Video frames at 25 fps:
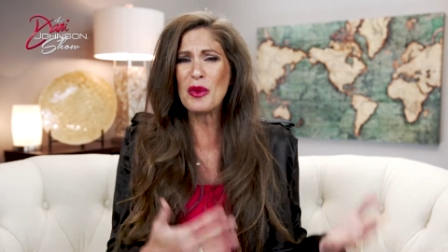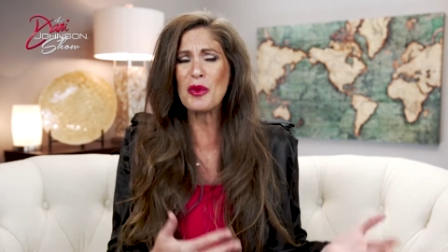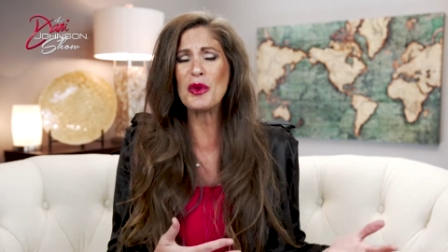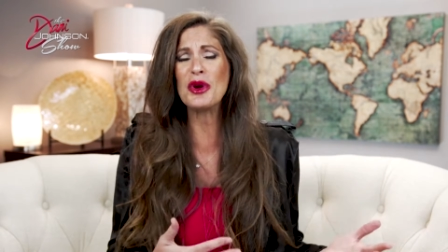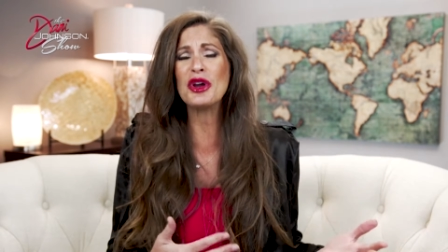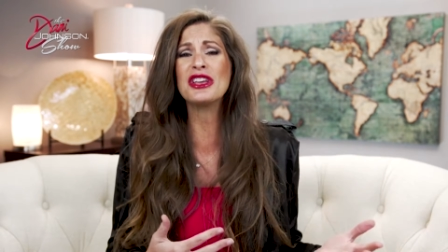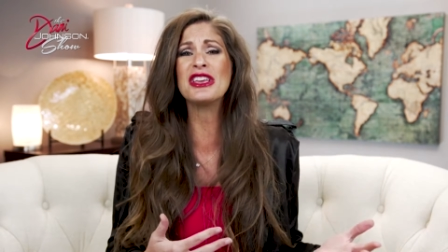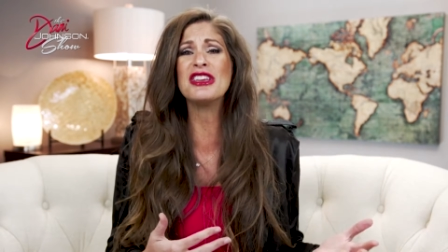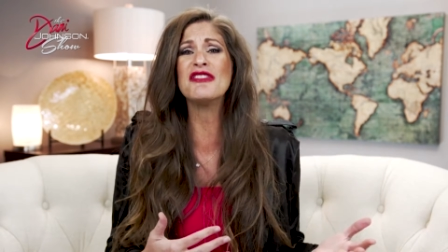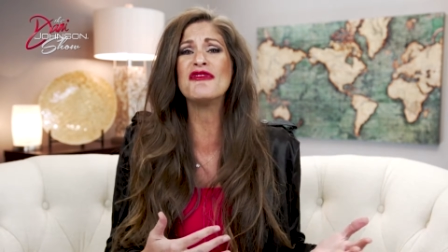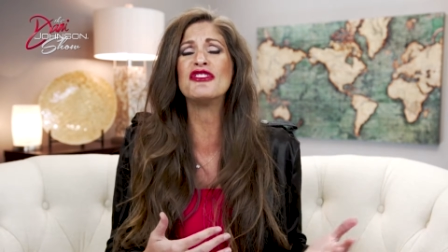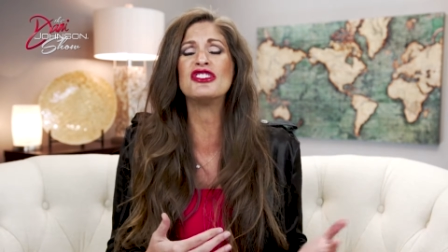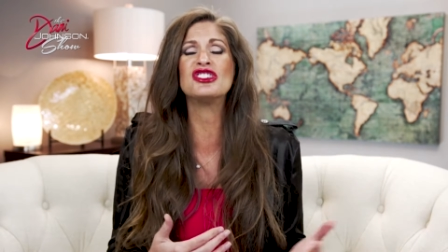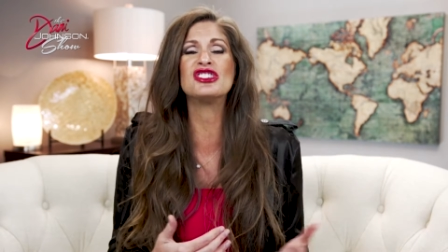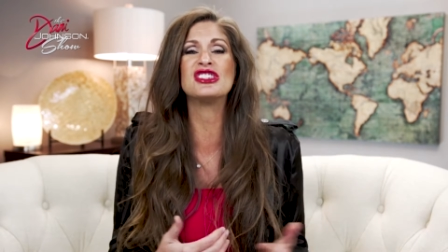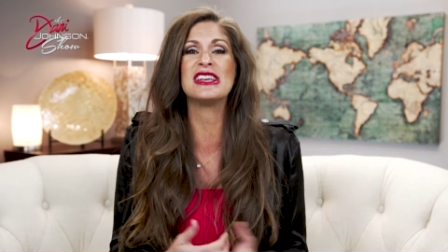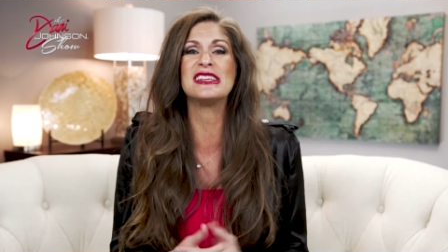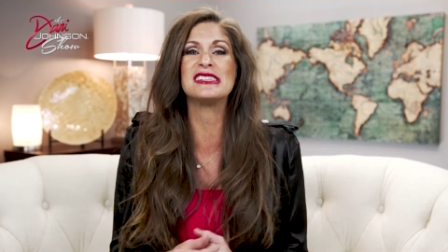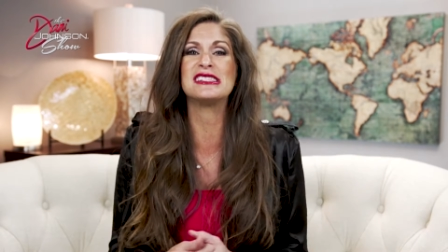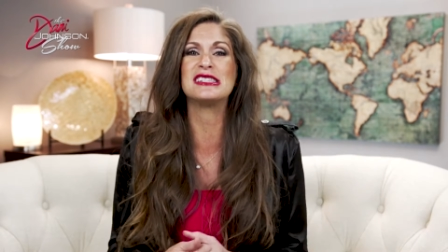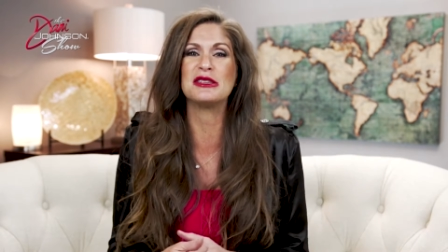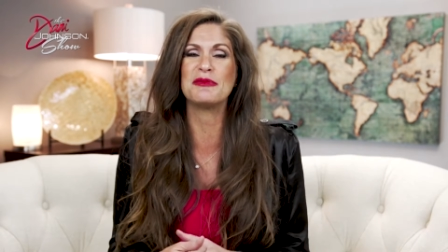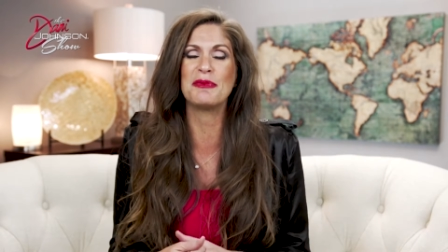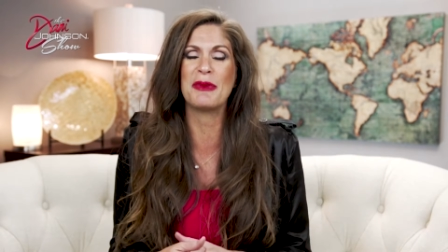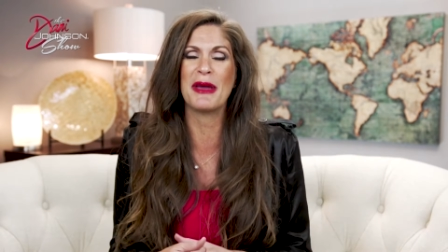working for
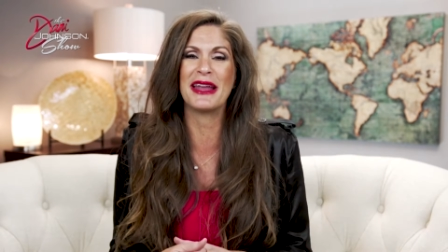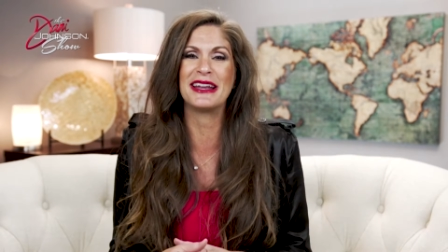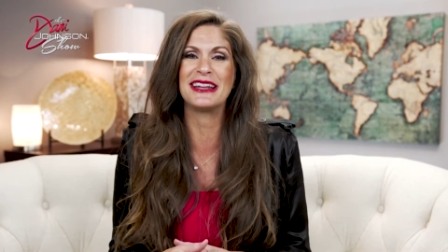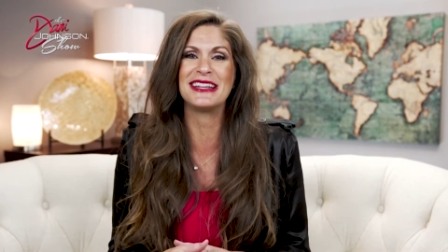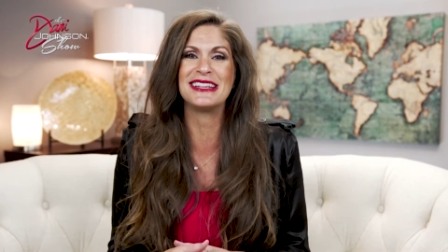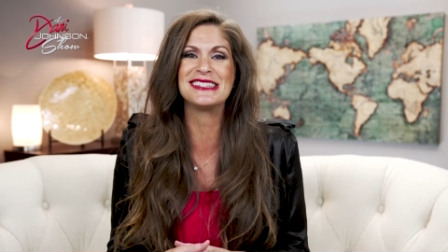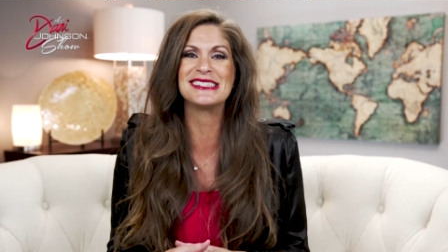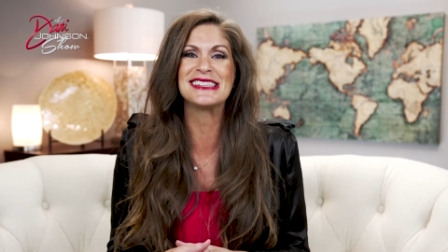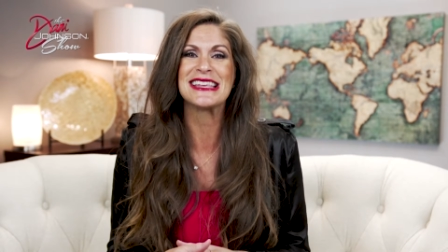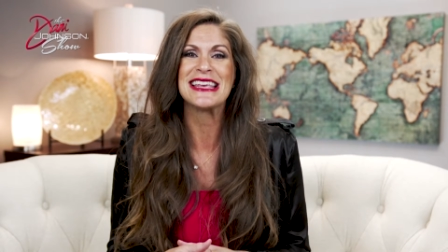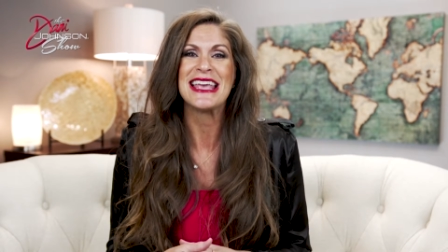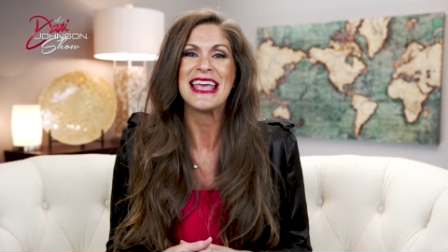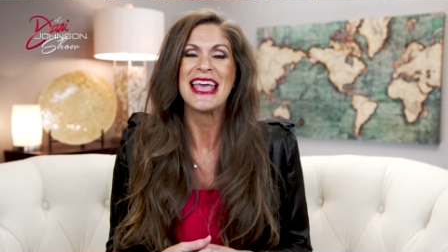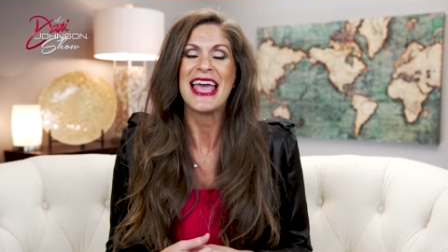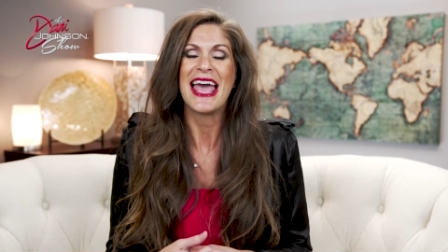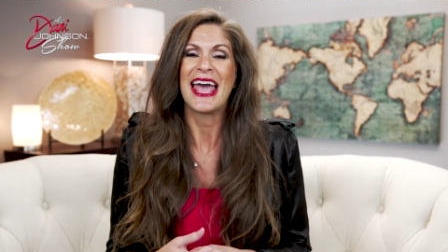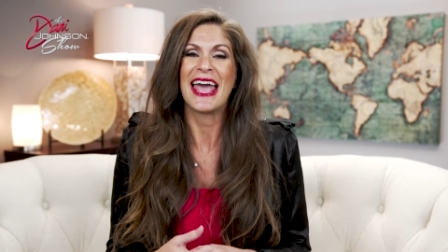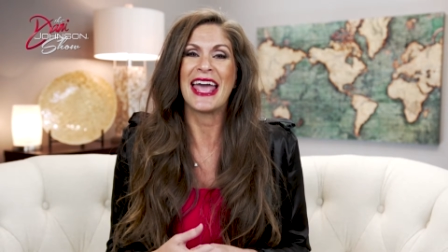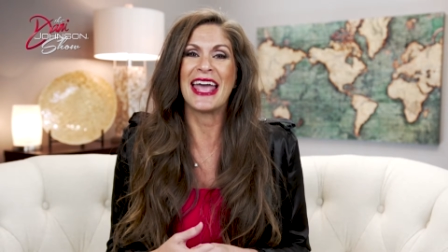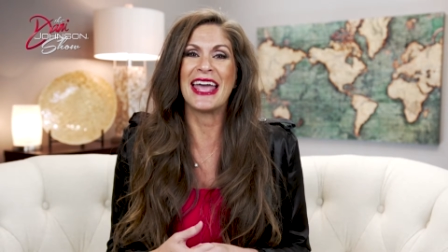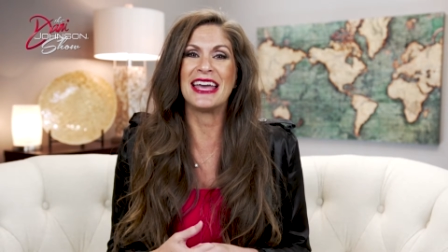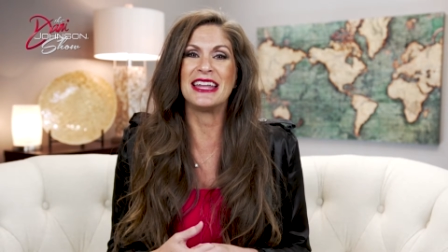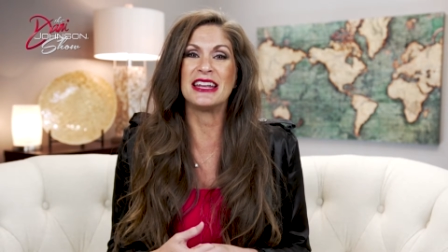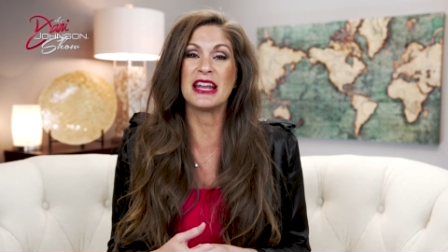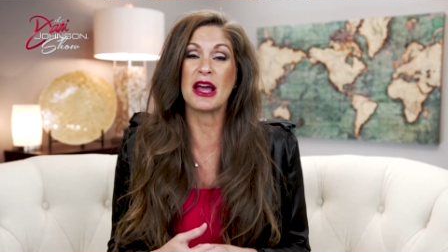JCPenney's,
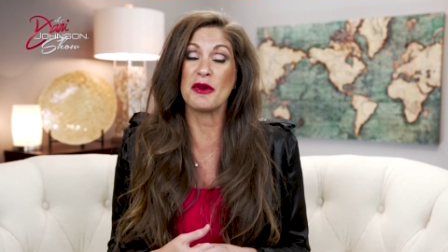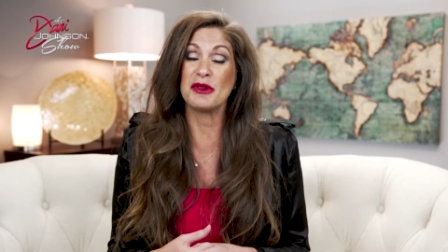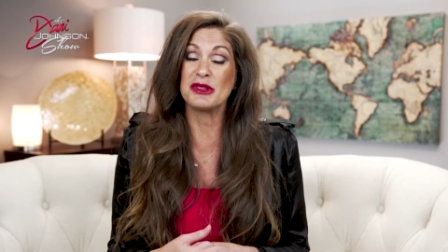and